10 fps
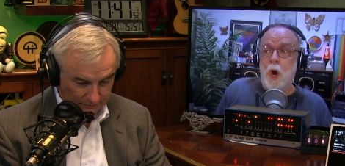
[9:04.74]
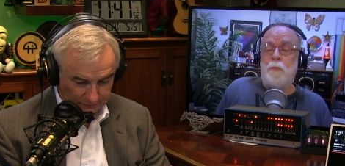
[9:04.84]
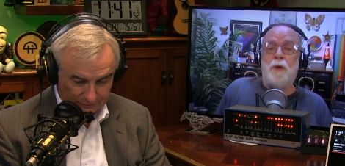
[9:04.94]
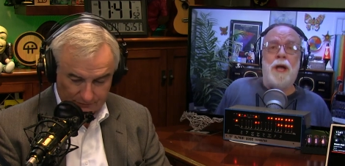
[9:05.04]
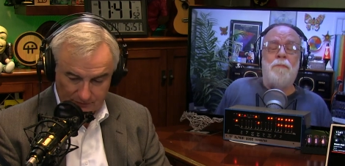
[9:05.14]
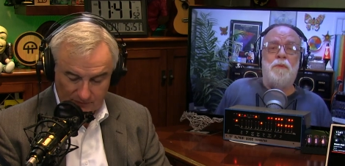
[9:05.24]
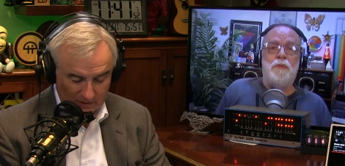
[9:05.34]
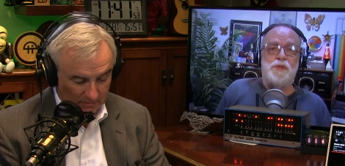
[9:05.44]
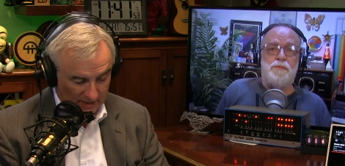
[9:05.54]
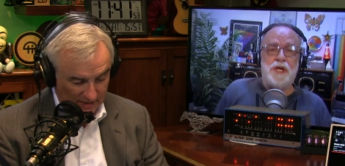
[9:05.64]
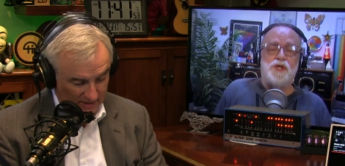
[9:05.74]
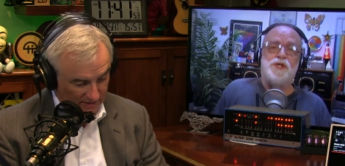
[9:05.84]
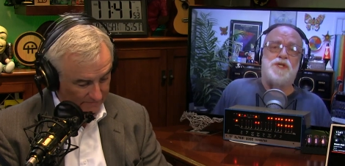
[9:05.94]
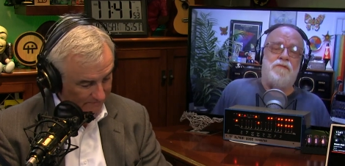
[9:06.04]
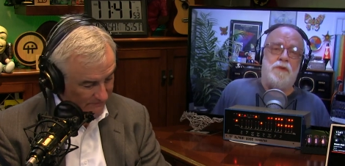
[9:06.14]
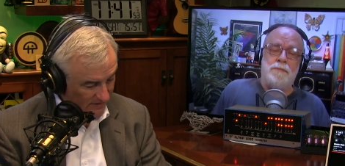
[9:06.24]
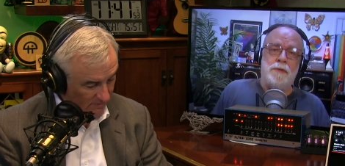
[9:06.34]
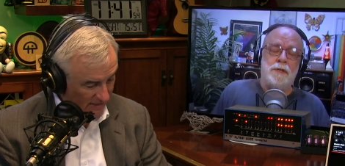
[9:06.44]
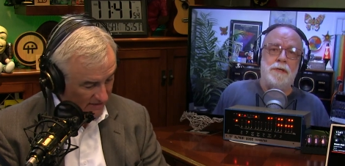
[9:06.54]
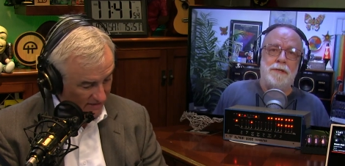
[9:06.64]
Speaker 1: problem. There's
Speaker 2: Amazing. bunches of them.
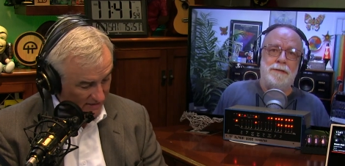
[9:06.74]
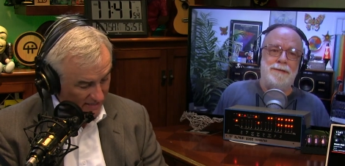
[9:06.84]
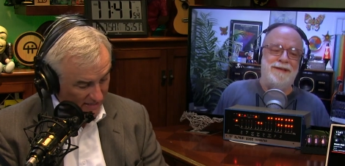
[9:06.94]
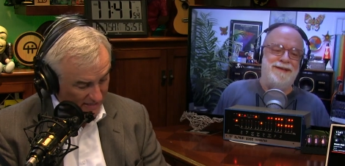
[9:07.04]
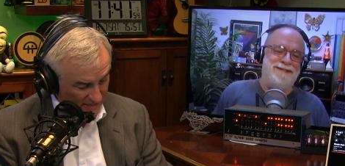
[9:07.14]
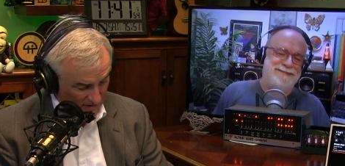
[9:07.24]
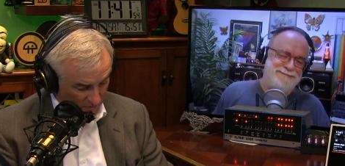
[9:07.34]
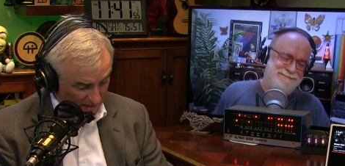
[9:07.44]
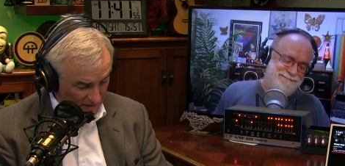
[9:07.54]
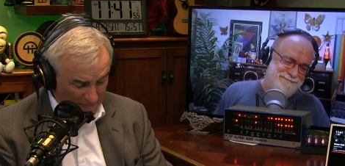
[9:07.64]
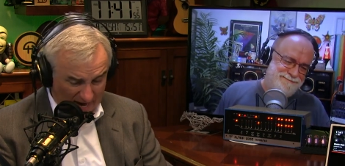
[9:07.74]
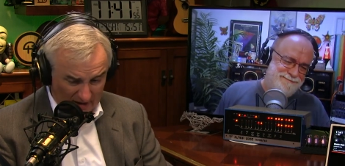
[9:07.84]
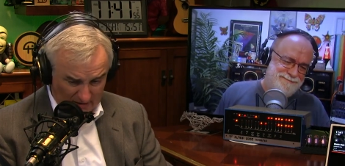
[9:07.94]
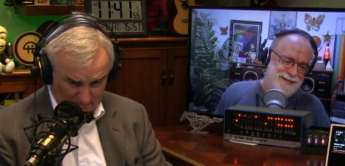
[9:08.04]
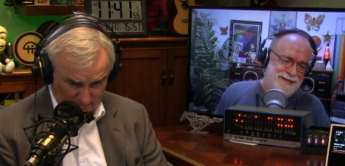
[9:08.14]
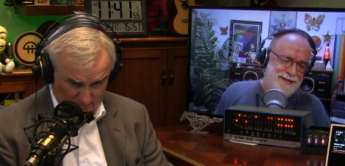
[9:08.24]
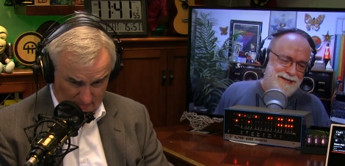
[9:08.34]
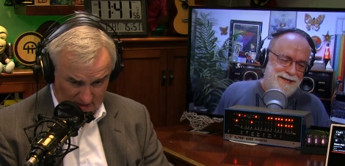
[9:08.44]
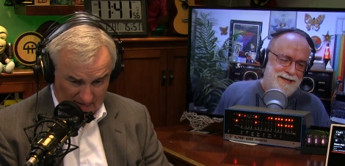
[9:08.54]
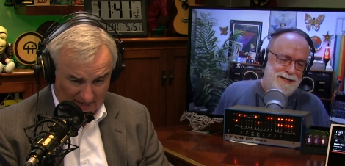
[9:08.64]
Amazing. Read about it.
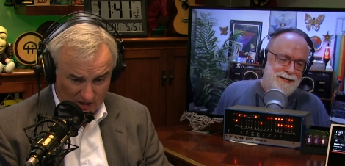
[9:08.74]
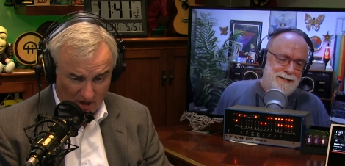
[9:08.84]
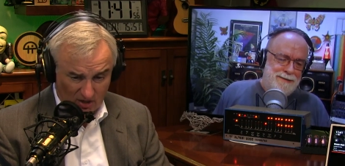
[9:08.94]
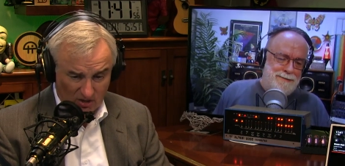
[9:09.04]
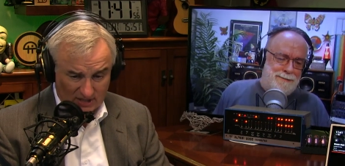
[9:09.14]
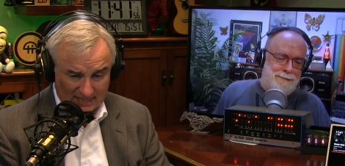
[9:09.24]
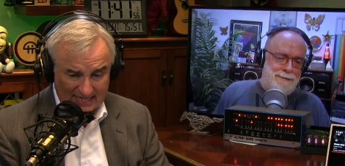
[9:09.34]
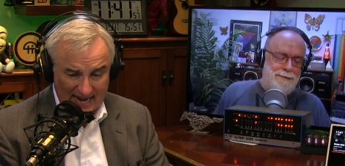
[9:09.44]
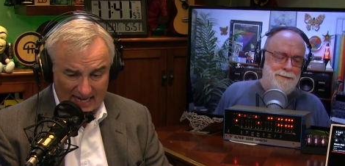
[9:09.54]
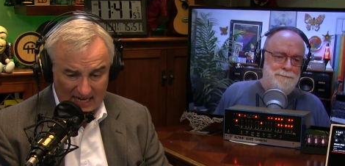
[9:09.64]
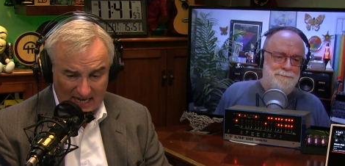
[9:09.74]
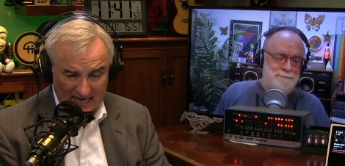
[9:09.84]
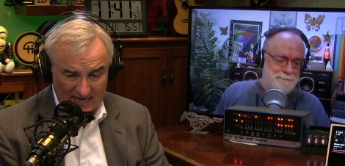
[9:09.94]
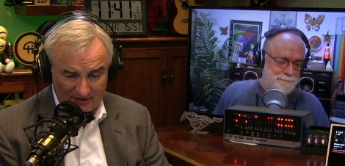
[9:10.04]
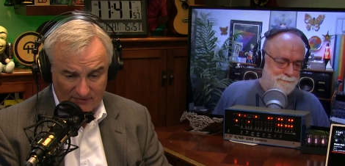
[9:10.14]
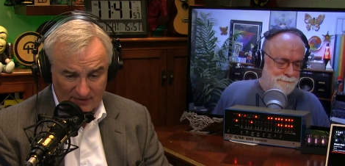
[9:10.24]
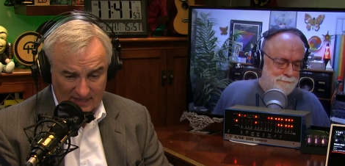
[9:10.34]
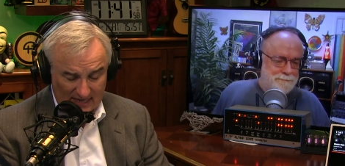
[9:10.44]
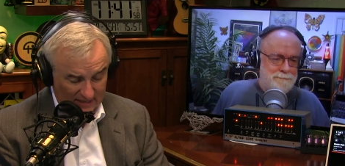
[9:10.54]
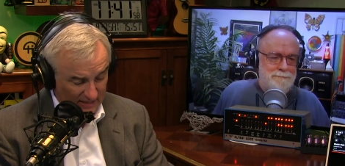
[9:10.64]
Scott's articles at tech hive
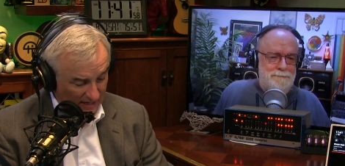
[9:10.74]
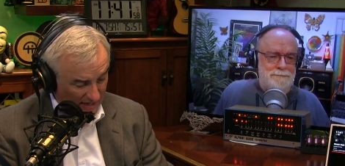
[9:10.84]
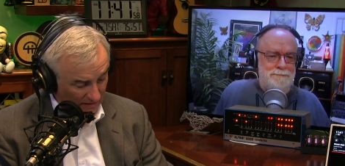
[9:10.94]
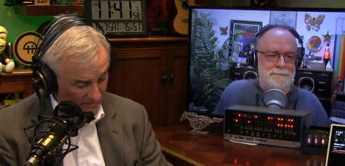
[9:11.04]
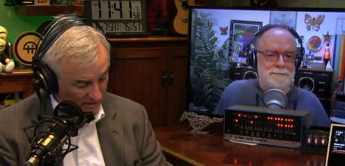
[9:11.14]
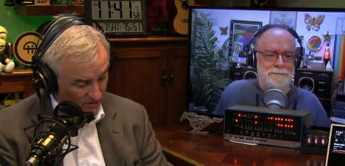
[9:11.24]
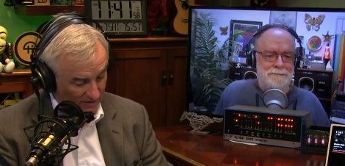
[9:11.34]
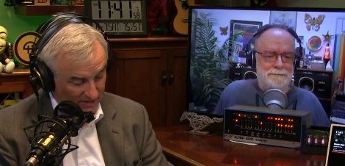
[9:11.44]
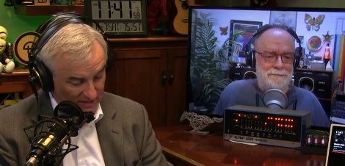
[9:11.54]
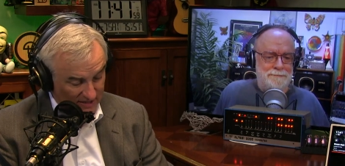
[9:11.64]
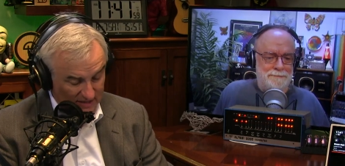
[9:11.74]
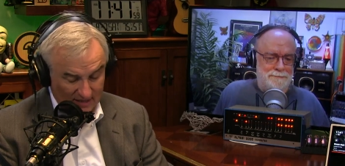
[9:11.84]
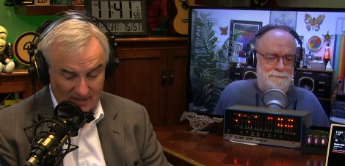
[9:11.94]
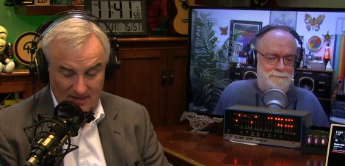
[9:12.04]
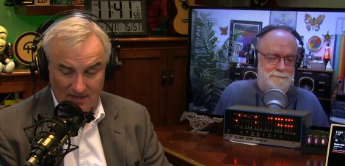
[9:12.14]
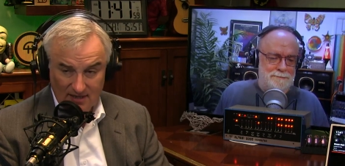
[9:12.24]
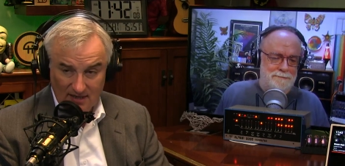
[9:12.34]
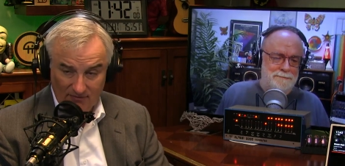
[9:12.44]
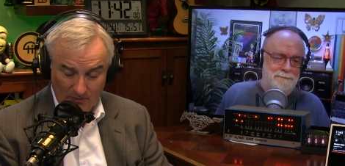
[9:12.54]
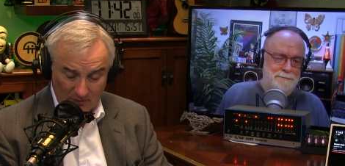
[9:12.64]
dot com, and he joins us
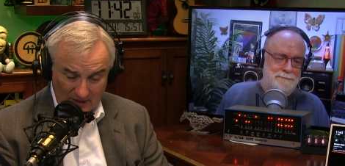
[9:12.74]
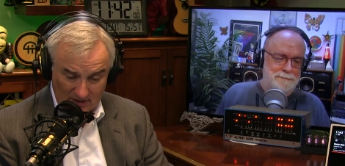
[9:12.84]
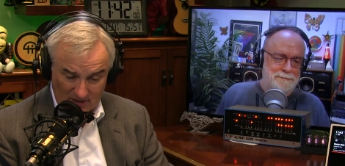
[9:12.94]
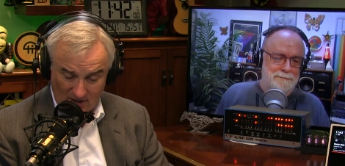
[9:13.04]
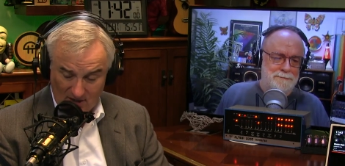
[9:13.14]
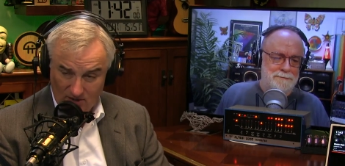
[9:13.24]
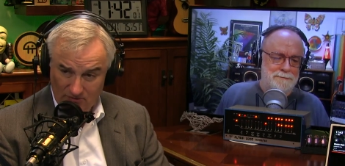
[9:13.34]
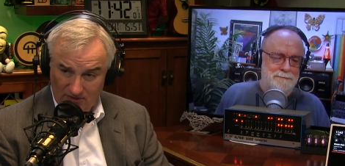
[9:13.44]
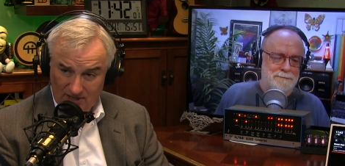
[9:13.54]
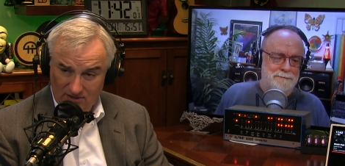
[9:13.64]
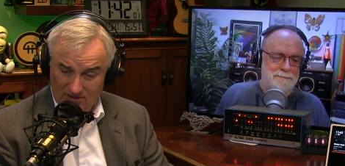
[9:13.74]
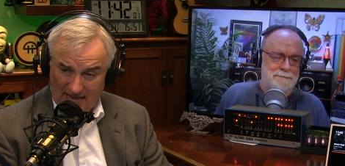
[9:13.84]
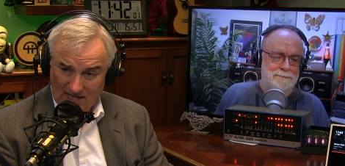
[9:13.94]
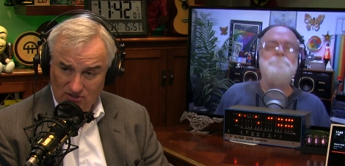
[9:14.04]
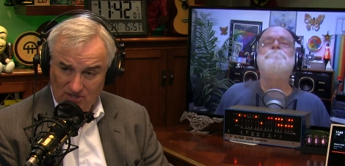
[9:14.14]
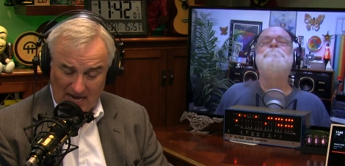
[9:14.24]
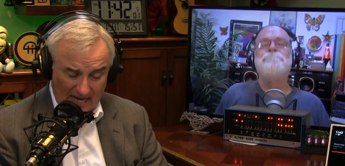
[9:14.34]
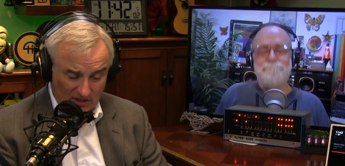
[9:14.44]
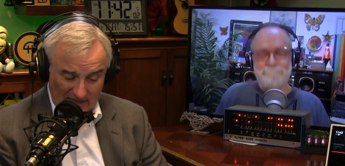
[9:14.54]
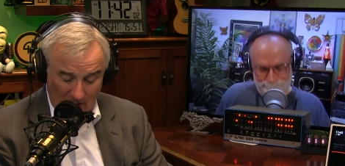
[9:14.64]
every week to talk home theater. Thank you, Scott.
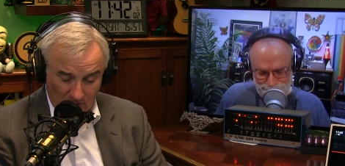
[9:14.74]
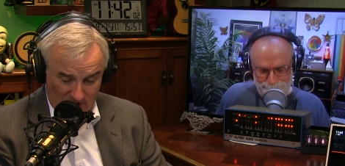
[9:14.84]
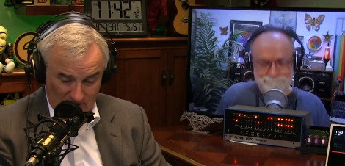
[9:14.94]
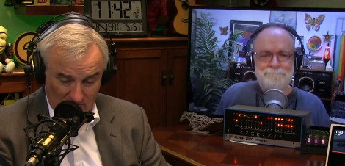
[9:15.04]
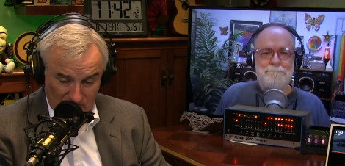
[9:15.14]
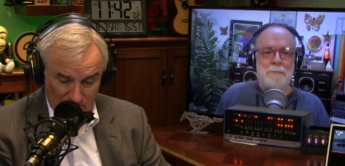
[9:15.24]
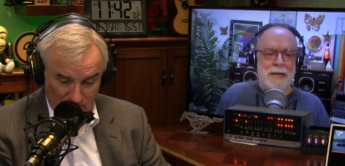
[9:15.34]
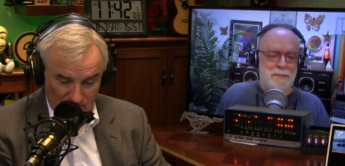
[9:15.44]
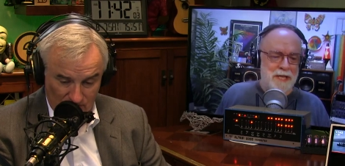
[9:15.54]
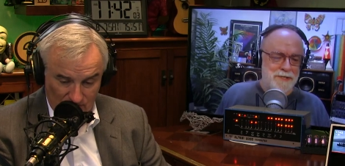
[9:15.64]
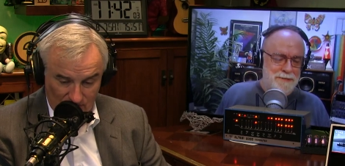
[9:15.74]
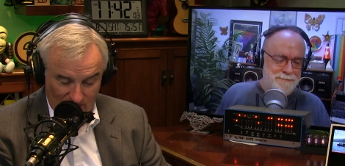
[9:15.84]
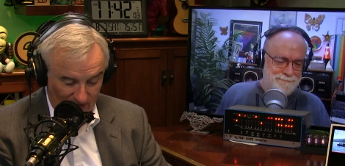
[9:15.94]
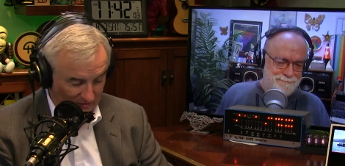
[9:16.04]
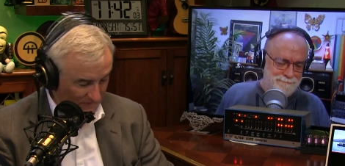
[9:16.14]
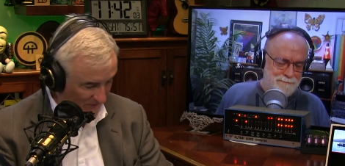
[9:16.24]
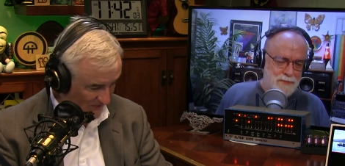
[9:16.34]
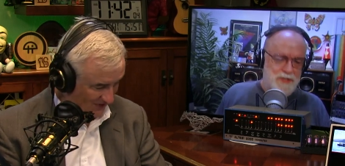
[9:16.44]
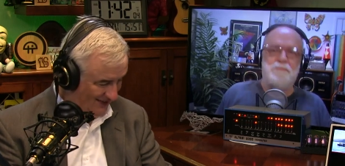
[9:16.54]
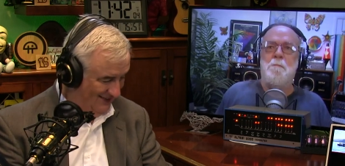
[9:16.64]
That was smooth. My pleasure.
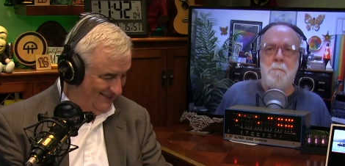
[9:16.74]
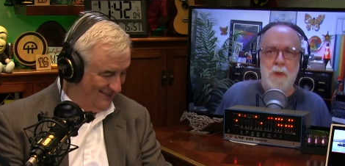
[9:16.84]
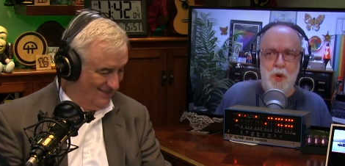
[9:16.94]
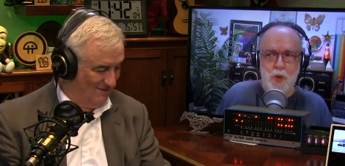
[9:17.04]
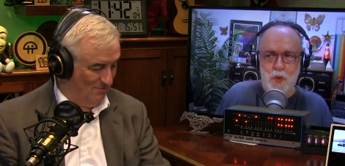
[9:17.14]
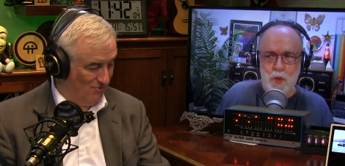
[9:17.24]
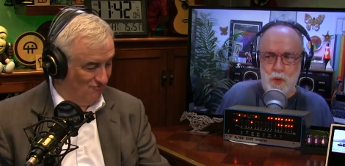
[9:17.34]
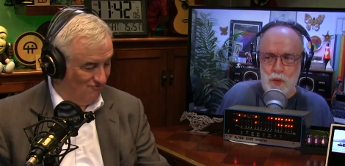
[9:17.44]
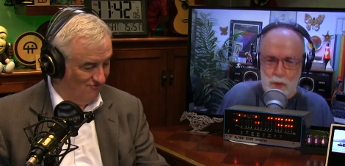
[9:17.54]
Smooth. Smooth.